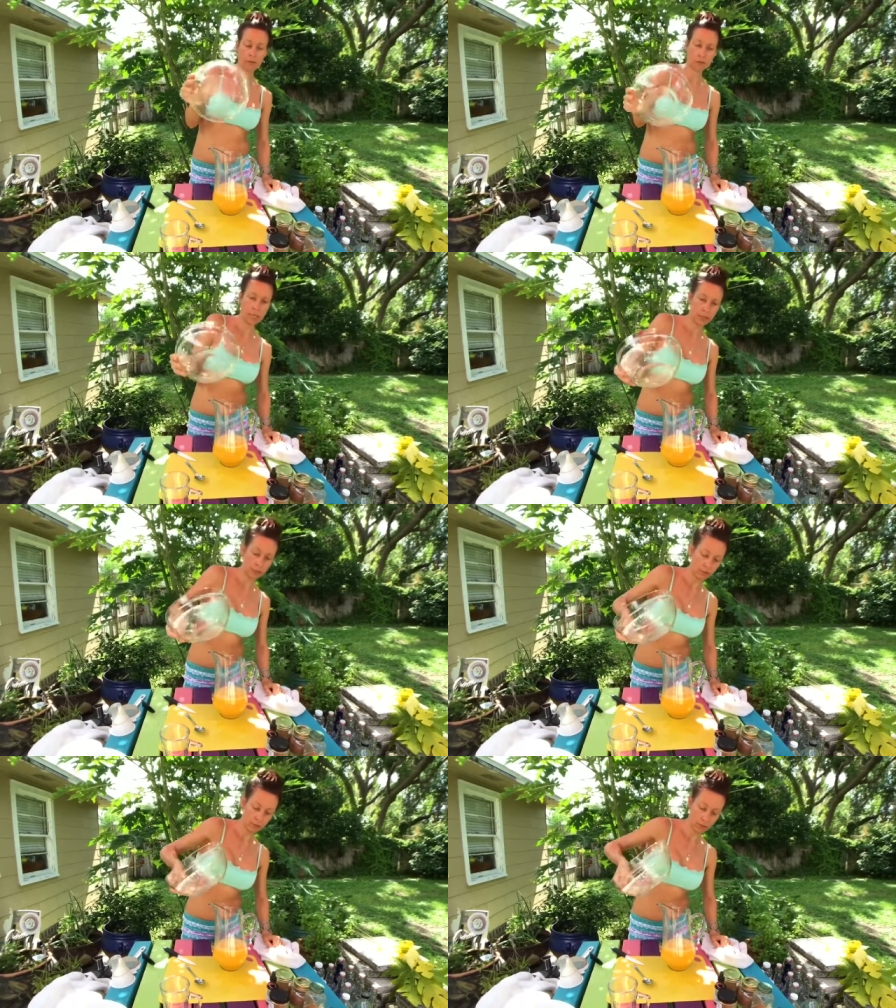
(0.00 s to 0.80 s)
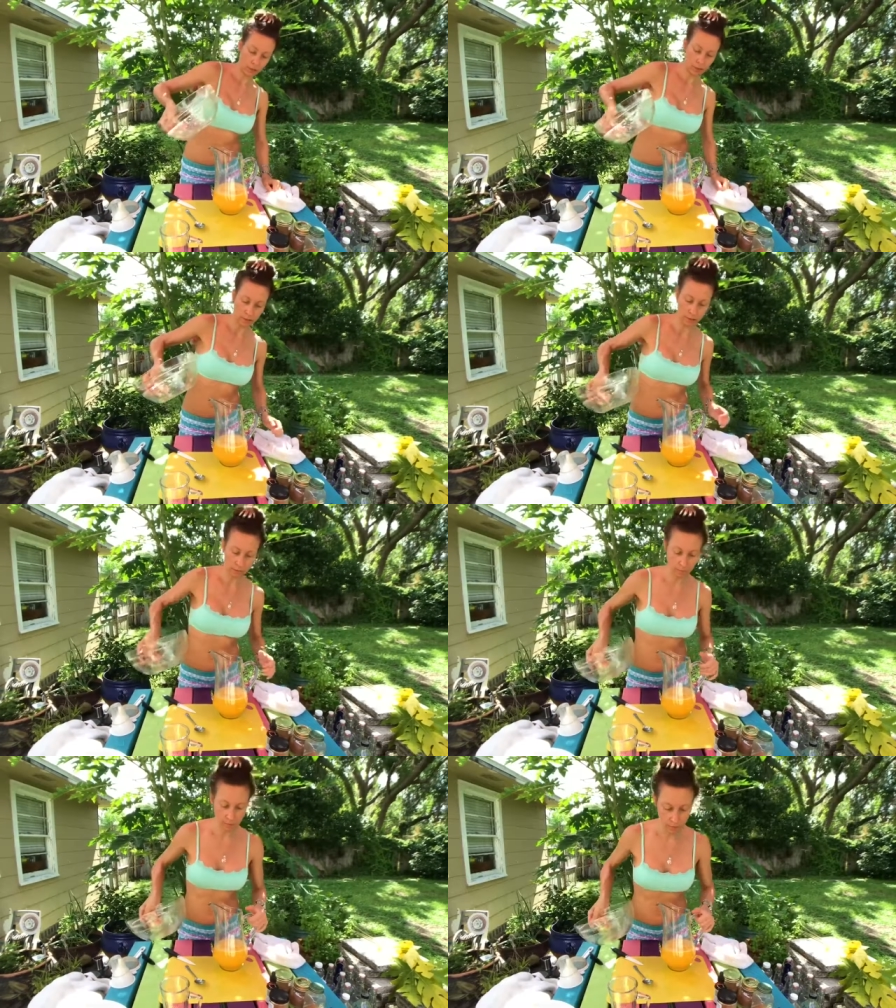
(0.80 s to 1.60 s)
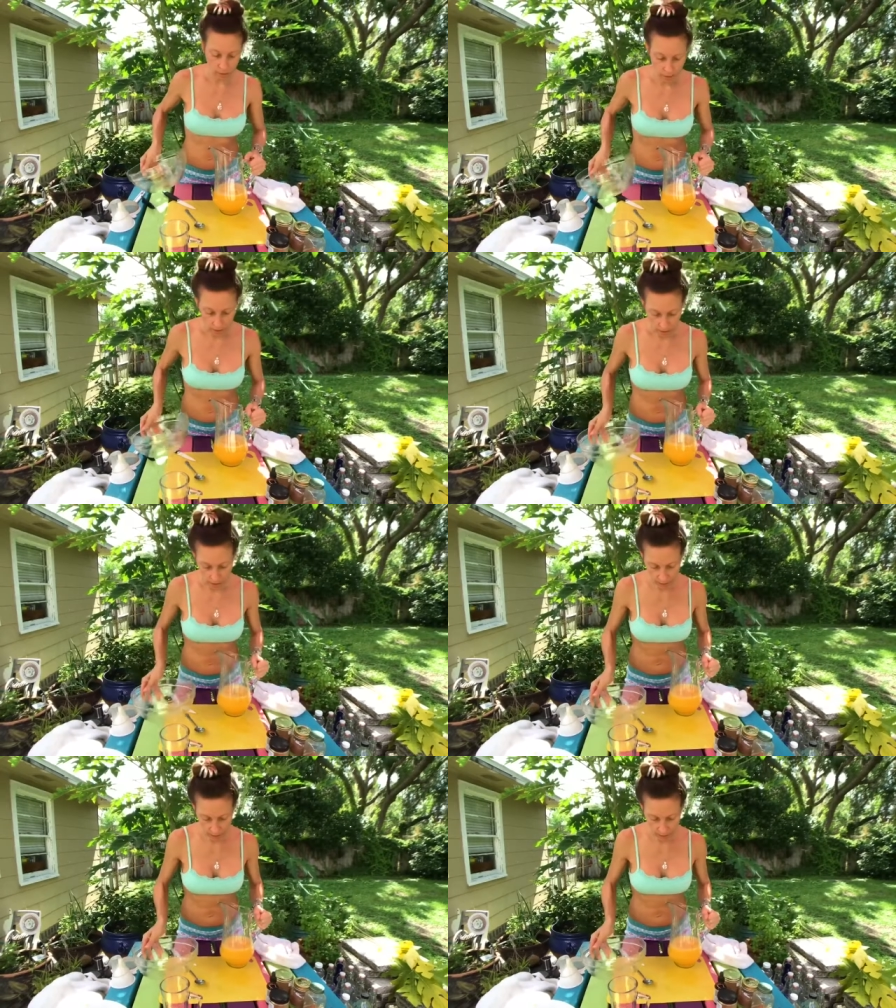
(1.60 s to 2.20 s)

So that can go inside too. All